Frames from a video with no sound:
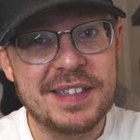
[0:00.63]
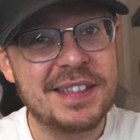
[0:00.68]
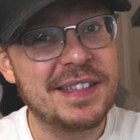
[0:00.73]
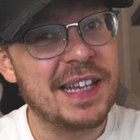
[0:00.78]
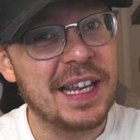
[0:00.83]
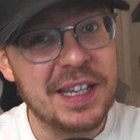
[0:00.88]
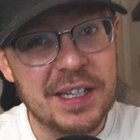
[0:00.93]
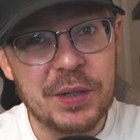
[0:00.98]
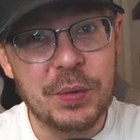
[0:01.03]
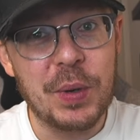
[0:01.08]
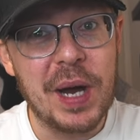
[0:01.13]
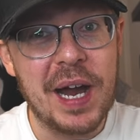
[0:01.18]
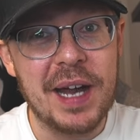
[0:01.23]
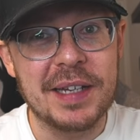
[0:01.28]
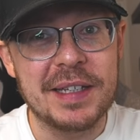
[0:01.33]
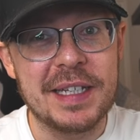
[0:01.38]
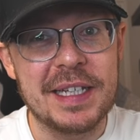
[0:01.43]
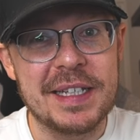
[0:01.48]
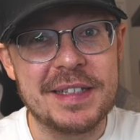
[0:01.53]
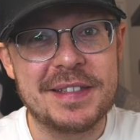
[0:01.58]
Dana White
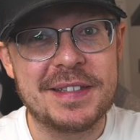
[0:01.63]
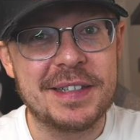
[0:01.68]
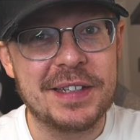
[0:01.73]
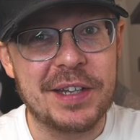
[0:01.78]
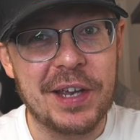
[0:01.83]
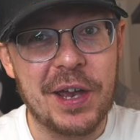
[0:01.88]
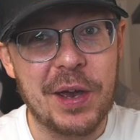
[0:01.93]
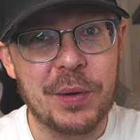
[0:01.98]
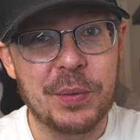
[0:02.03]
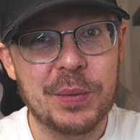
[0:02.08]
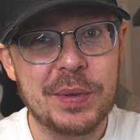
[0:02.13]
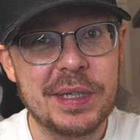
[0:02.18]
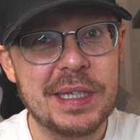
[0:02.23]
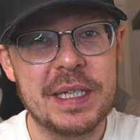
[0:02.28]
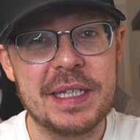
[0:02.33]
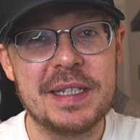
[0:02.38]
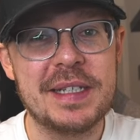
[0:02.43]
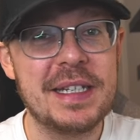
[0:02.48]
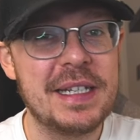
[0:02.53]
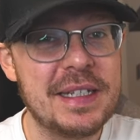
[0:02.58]
needs to go. He
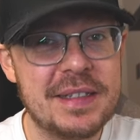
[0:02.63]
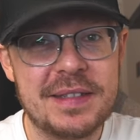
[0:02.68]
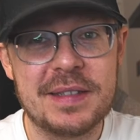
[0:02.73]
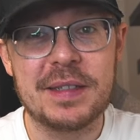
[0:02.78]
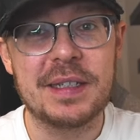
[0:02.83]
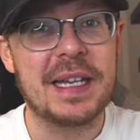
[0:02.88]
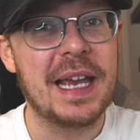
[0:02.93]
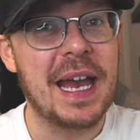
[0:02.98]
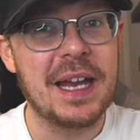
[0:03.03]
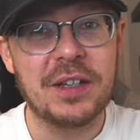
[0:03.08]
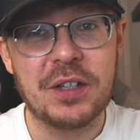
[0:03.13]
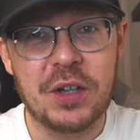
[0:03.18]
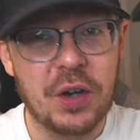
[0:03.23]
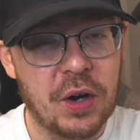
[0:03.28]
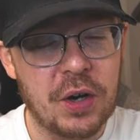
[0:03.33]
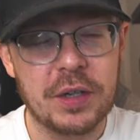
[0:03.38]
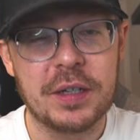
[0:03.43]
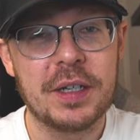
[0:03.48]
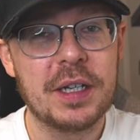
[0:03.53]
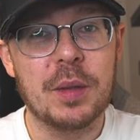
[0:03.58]
needs to get
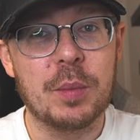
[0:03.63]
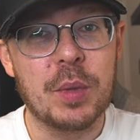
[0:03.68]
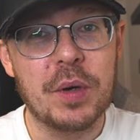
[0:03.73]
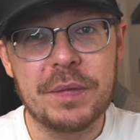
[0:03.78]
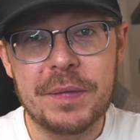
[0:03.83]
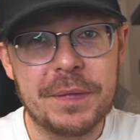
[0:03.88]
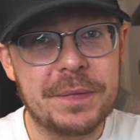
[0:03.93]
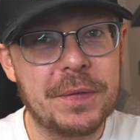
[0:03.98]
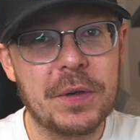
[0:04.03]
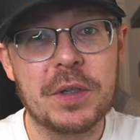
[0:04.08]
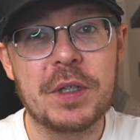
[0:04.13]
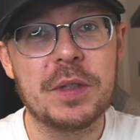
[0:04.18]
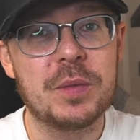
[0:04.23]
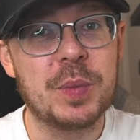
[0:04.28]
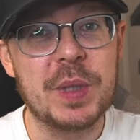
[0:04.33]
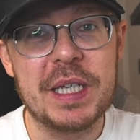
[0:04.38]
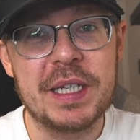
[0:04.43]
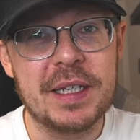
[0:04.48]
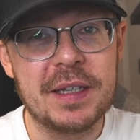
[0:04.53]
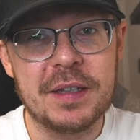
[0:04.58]
gone. The motherfucker's
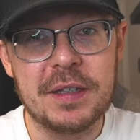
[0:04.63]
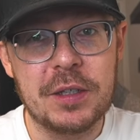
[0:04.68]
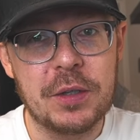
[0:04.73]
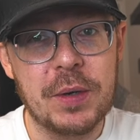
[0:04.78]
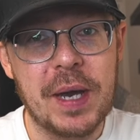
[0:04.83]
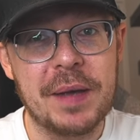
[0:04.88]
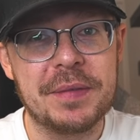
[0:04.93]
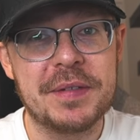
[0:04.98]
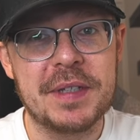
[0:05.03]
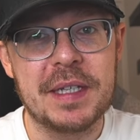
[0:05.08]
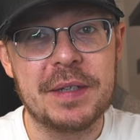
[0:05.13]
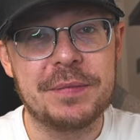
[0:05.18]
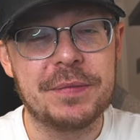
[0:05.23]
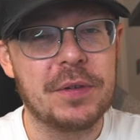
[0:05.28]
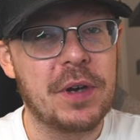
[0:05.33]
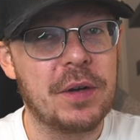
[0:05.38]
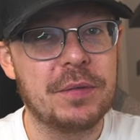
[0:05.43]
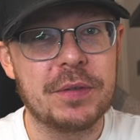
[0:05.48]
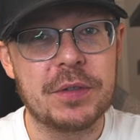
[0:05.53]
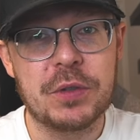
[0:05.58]
been in the UFC for
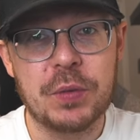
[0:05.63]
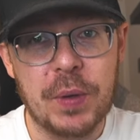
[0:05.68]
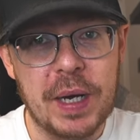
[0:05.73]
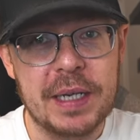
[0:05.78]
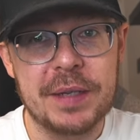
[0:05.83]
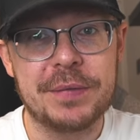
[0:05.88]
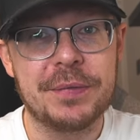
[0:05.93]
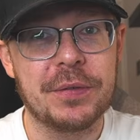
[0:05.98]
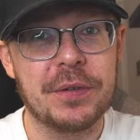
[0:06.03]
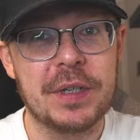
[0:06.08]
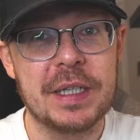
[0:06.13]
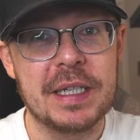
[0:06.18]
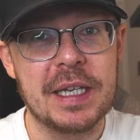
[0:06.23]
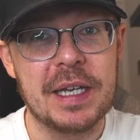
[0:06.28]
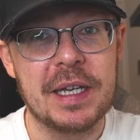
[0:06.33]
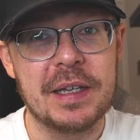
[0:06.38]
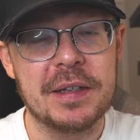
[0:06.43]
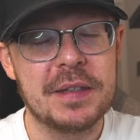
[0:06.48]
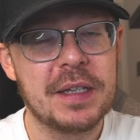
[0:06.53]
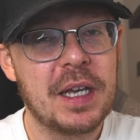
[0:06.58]
over 23
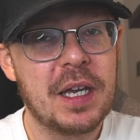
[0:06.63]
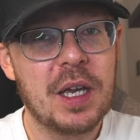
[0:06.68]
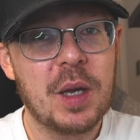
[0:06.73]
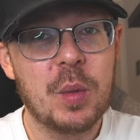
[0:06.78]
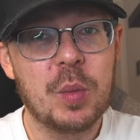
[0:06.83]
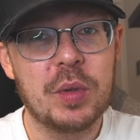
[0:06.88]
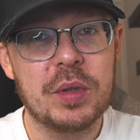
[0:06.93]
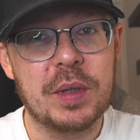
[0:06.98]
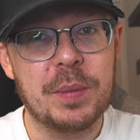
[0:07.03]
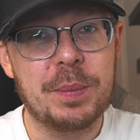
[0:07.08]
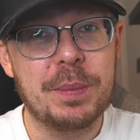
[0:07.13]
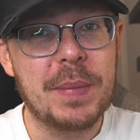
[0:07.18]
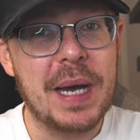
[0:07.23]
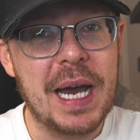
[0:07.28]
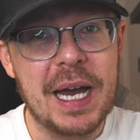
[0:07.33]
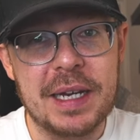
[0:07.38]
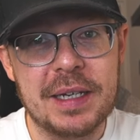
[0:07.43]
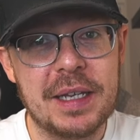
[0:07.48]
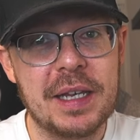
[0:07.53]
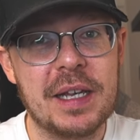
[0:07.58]
years, but the
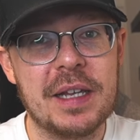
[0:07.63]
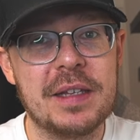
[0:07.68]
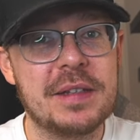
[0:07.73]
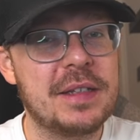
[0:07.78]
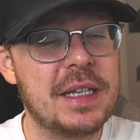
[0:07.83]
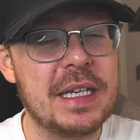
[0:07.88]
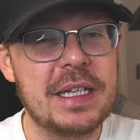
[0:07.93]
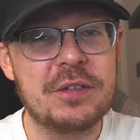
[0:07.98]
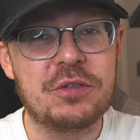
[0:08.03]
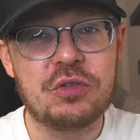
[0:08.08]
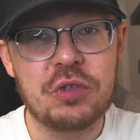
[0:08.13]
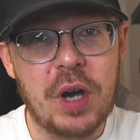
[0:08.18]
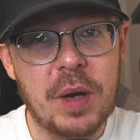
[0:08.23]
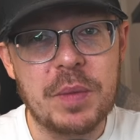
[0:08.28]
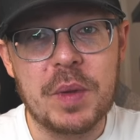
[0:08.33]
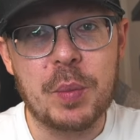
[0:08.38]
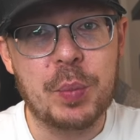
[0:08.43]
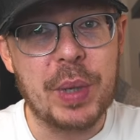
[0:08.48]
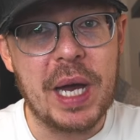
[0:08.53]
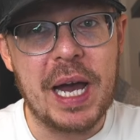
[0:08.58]
man is, he's dropped
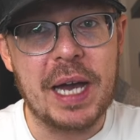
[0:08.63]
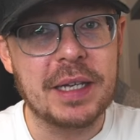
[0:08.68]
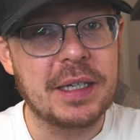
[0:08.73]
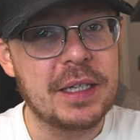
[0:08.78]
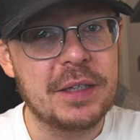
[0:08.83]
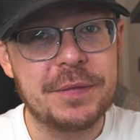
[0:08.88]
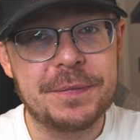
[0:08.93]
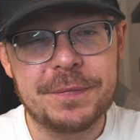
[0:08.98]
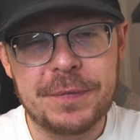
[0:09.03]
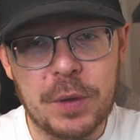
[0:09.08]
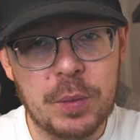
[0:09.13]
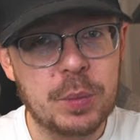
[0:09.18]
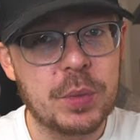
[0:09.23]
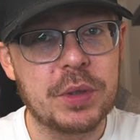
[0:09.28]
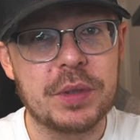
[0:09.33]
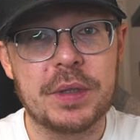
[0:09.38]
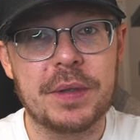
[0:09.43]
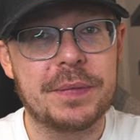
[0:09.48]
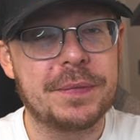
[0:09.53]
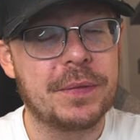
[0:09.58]
the bag, he's
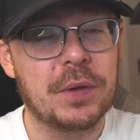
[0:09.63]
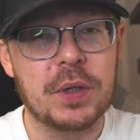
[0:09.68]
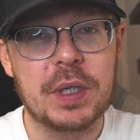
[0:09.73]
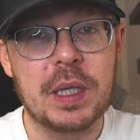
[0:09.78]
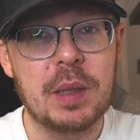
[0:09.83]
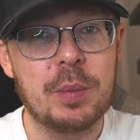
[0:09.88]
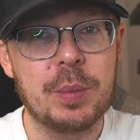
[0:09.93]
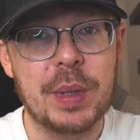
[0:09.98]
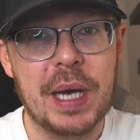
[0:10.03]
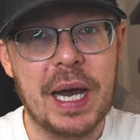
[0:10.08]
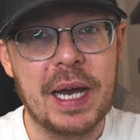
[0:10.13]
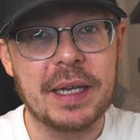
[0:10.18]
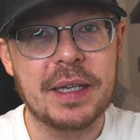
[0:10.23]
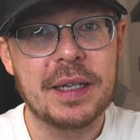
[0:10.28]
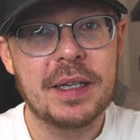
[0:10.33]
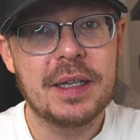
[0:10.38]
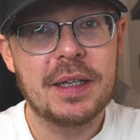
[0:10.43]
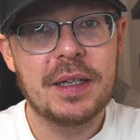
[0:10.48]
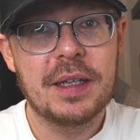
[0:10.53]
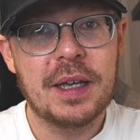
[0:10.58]
fumbled the fucking bag,
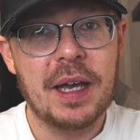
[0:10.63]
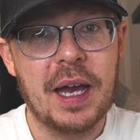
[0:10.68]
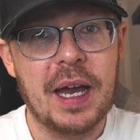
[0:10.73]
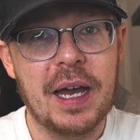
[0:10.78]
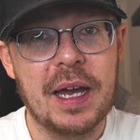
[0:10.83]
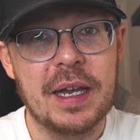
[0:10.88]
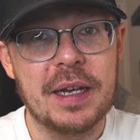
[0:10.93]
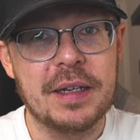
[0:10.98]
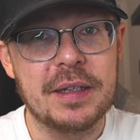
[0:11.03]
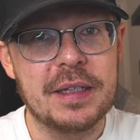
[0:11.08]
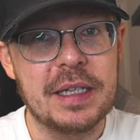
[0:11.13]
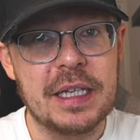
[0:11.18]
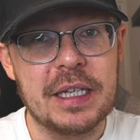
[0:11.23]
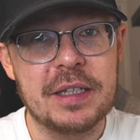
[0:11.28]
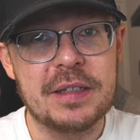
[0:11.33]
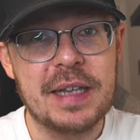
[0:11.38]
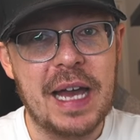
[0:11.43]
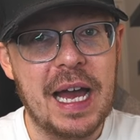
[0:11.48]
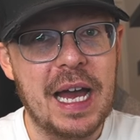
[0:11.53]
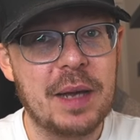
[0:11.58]
and
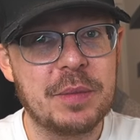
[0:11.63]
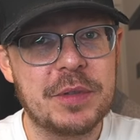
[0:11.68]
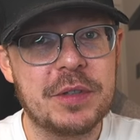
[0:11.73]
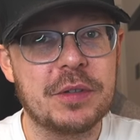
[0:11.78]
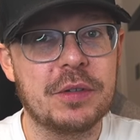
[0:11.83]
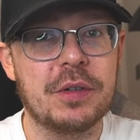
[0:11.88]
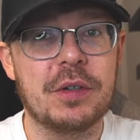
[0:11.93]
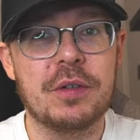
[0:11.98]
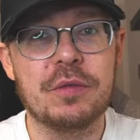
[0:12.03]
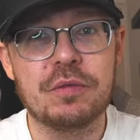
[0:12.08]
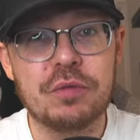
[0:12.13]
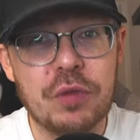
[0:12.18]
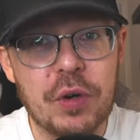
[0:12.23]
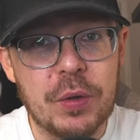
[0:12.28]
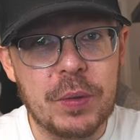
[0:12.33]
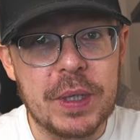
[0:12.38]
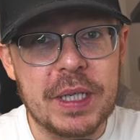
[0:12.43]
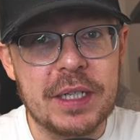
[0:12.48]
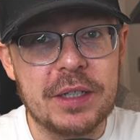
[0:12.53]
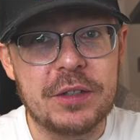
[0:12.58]
he's absolutely
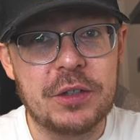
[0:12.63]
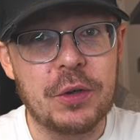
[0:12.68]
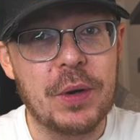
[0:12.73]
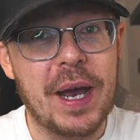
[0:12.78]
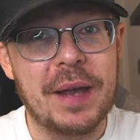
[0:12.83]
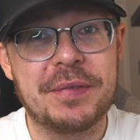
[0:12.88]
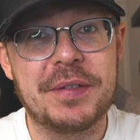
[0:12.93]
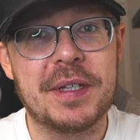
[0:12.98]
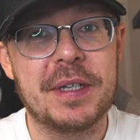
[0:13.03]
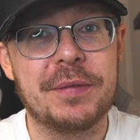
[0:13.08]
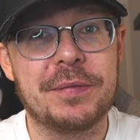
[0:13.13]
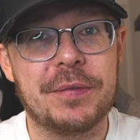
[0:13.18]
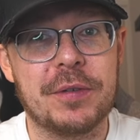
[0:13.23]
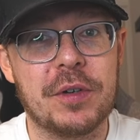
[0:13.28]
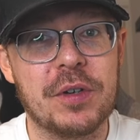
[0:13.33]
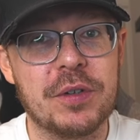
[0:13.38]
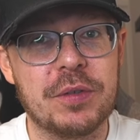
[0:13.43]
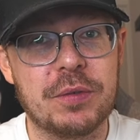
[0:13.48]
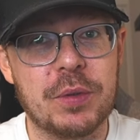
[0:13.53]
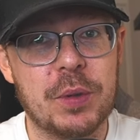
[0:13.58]
ruined UFC
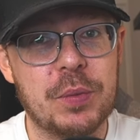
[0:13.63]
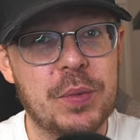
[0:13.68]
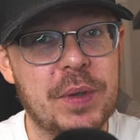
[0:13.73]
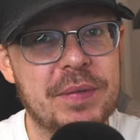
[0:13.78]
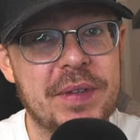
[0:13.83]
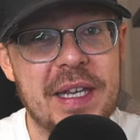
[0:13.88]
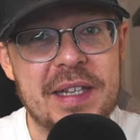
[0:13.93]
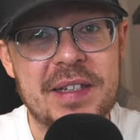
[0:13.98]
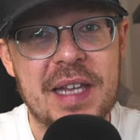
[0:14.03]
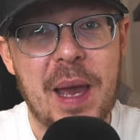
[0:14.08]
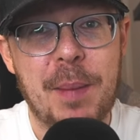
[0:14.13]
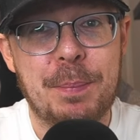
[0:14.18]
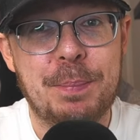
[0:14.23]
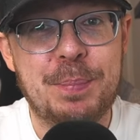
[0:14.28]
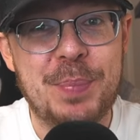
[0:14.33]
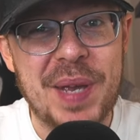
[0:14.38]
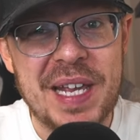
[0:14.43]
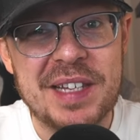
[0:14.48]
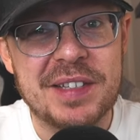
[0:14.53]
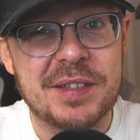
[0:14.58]
300 with this
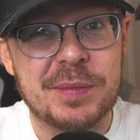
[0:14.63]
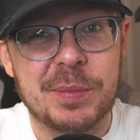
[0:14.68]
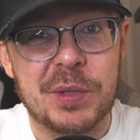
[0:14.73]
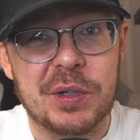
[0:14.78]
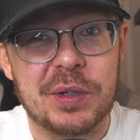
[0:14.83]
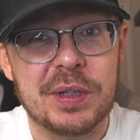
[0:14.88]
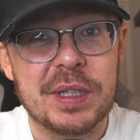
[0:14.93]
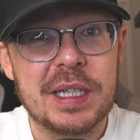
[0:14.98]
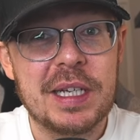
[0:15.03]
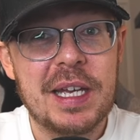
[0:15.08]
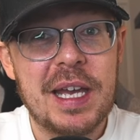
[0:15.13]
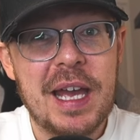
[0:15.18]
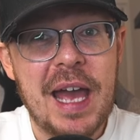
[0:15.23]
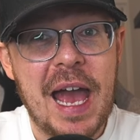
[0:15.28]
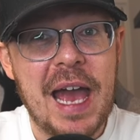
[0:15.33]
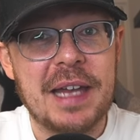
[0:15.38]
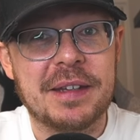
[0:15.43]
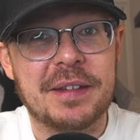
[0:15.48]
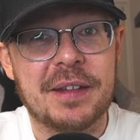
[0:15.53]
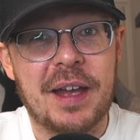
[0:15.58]
abysmal
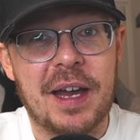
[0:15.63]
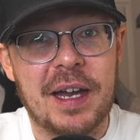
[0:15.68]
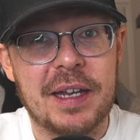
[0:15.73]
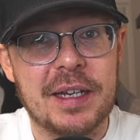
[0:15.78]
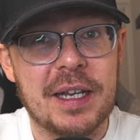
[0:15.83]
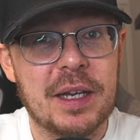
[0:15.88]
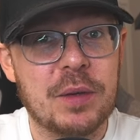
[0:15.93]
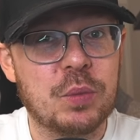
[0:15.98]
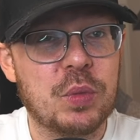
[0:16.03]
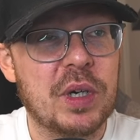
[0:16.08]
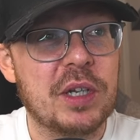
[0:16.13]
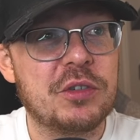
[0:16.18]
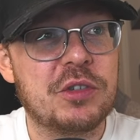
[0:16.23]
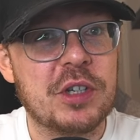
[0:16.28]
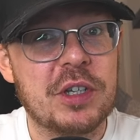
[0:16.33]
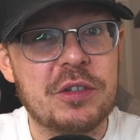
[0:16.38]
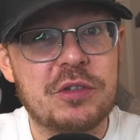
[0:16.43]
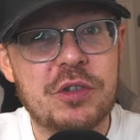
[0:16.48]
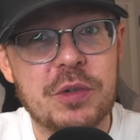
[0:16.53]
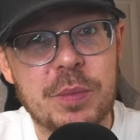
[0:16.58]
headliner, which
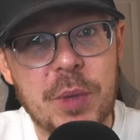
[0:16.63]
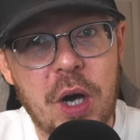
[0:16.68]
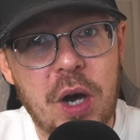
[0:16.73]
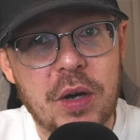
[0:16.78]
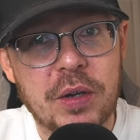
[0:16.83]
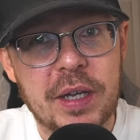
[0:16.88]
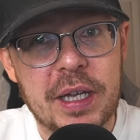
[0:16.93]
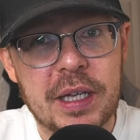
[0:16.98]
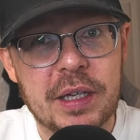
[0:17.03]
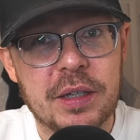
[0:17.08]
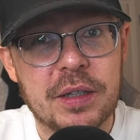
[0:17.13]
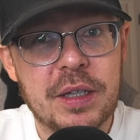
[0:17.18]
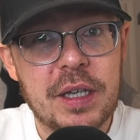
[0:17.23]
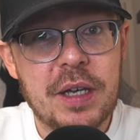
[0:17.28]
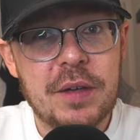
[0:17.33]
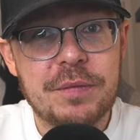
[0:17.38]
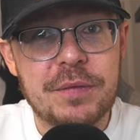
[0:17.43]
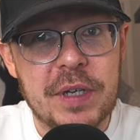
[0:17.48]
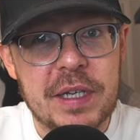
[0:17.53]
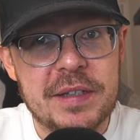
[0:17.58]
is Jamal Hill
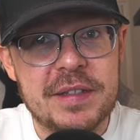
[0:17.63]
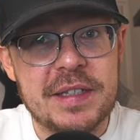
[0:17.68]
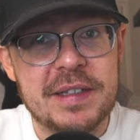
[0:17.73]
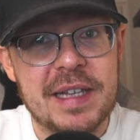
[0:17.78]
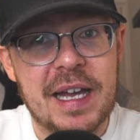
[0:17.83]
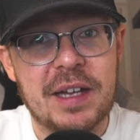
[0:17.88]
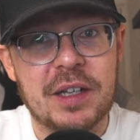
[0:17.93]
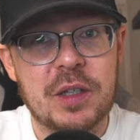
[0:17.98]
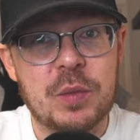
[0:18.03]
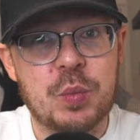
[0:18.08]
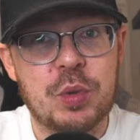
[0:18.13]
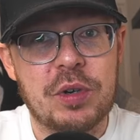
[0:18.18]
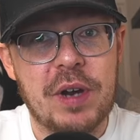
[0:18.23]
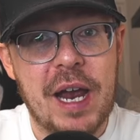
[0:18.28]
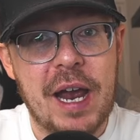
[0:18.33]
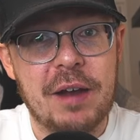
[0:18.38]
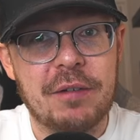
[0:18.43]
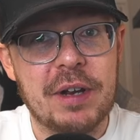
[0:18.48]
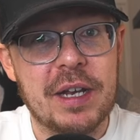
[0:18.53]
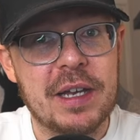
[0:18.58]
versus Alex
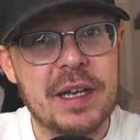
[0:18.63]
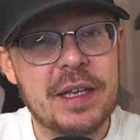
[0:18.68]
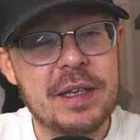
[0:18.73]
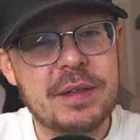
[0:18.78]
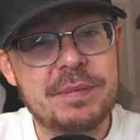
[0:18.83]
Pereira.